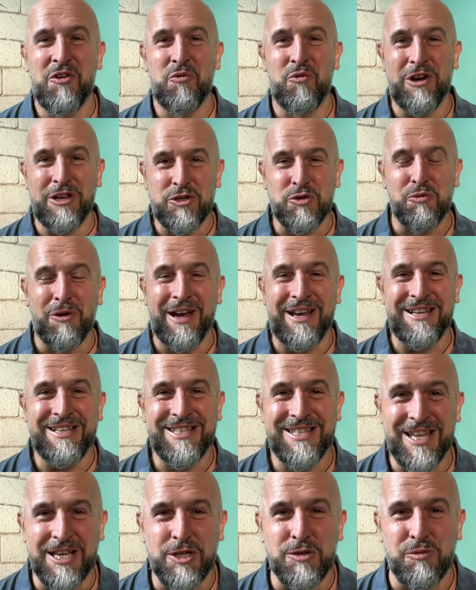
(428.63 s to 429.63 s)
Which
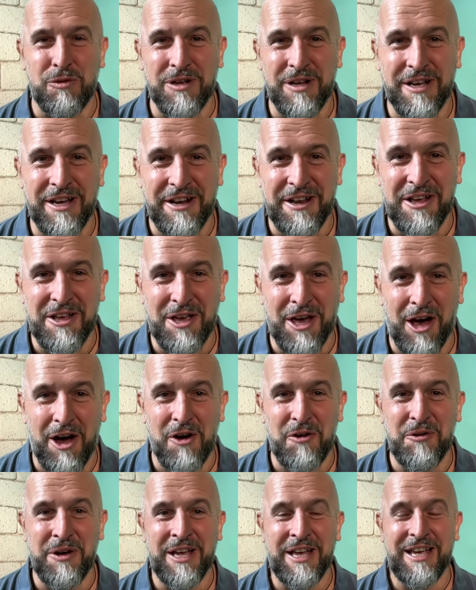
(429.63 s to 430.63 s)
way's this one going to
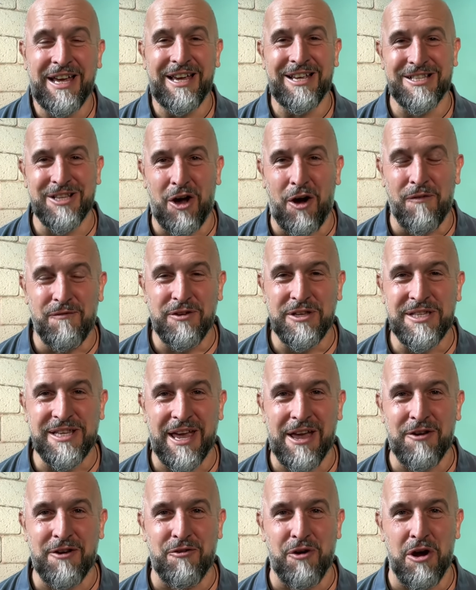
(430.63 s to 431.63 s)
go? It's
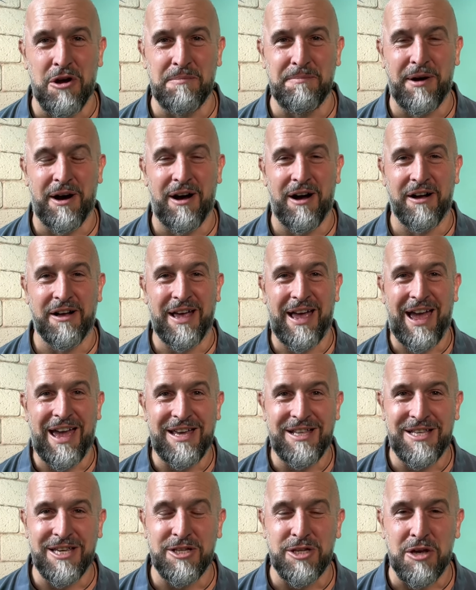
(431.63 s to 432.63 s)
obviously in Croke Park,
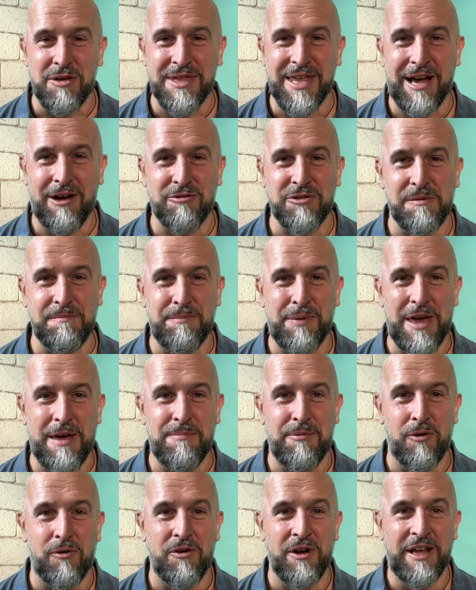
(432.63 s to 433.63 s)
82,000
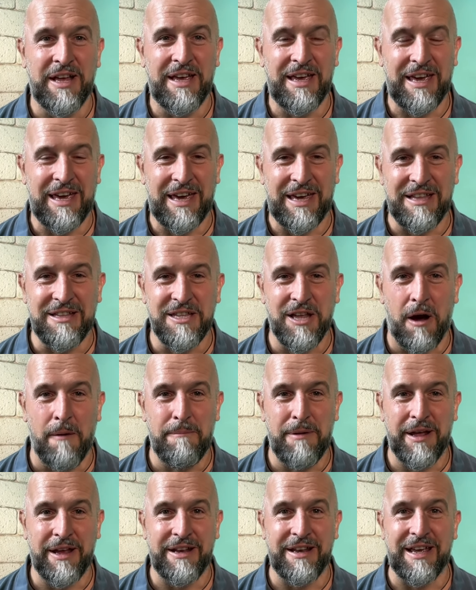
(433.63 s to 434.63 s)
people in
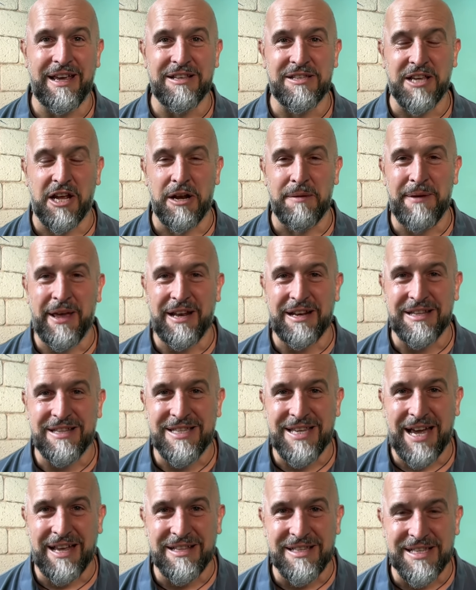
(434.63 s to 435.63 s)
Dublin. It's going to be an
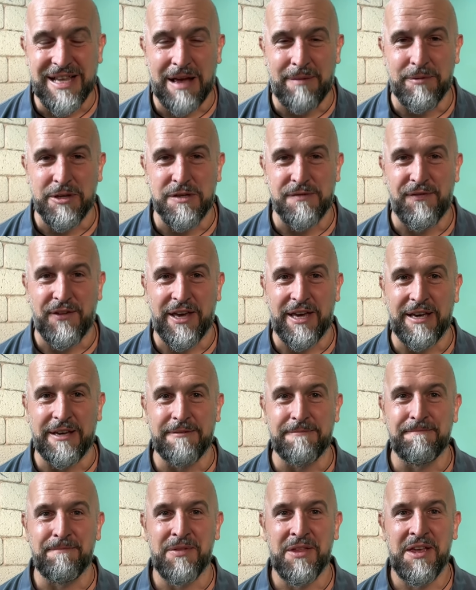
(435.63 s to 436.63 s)
intense atmosphere.
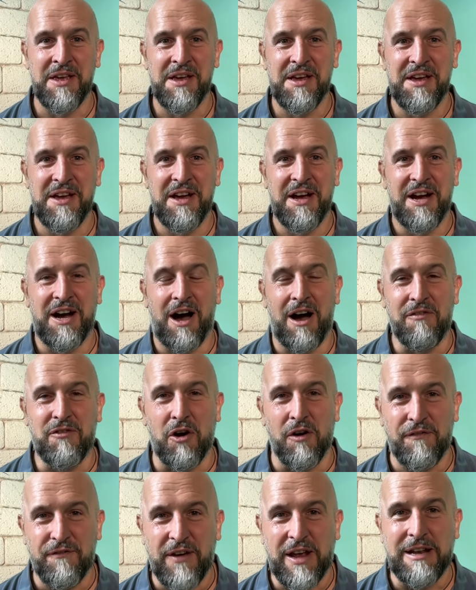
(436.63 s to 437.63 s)
I've
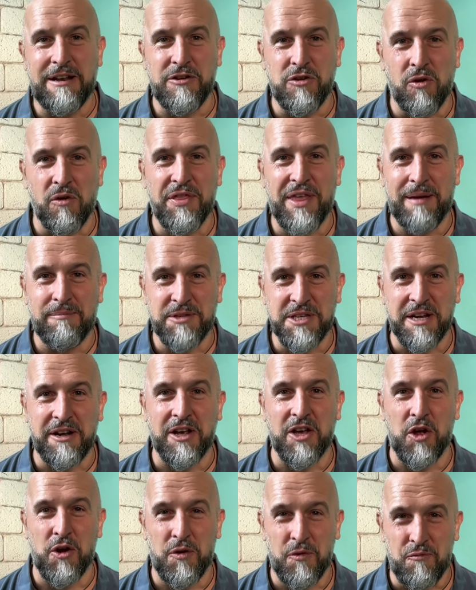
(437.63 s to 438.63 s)
got a feeling Northampton are
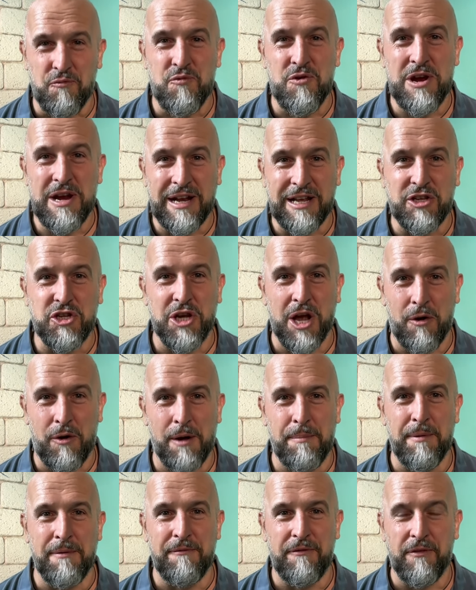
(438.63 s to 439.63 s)
going to really show
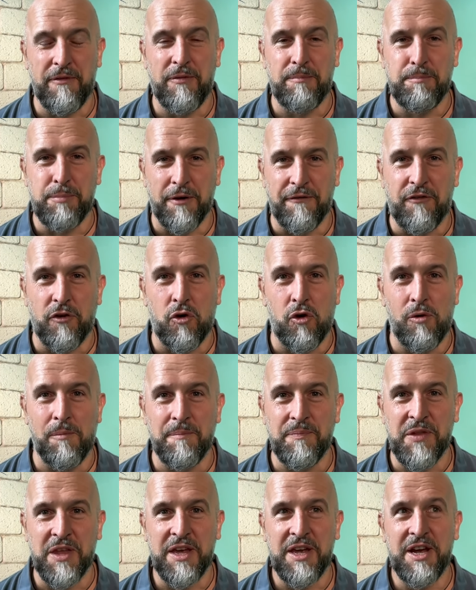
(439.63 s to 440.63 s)
up and perform.
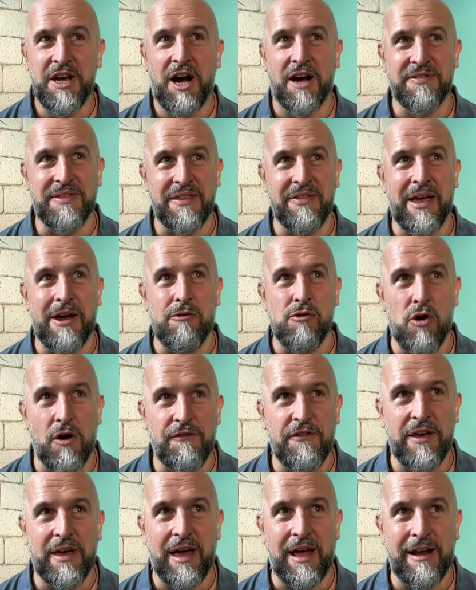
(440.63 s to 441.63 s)
I think they were
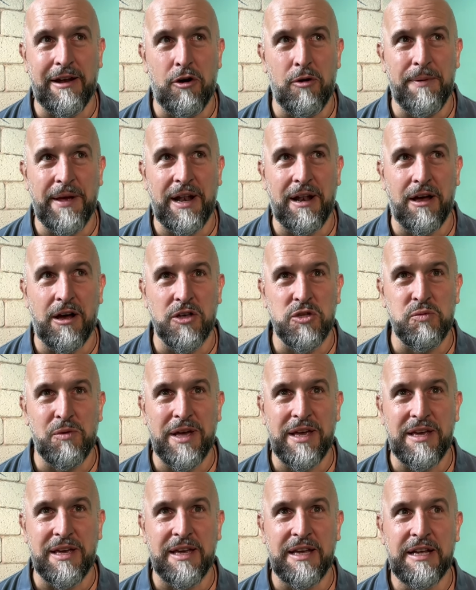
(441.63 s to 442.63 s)
off it a little bit last
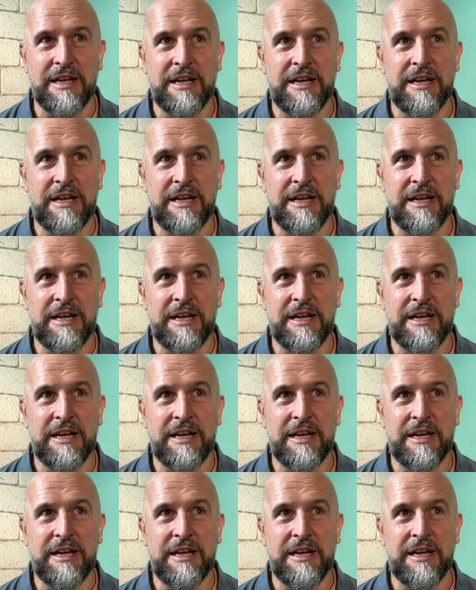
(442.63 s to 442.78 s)
week.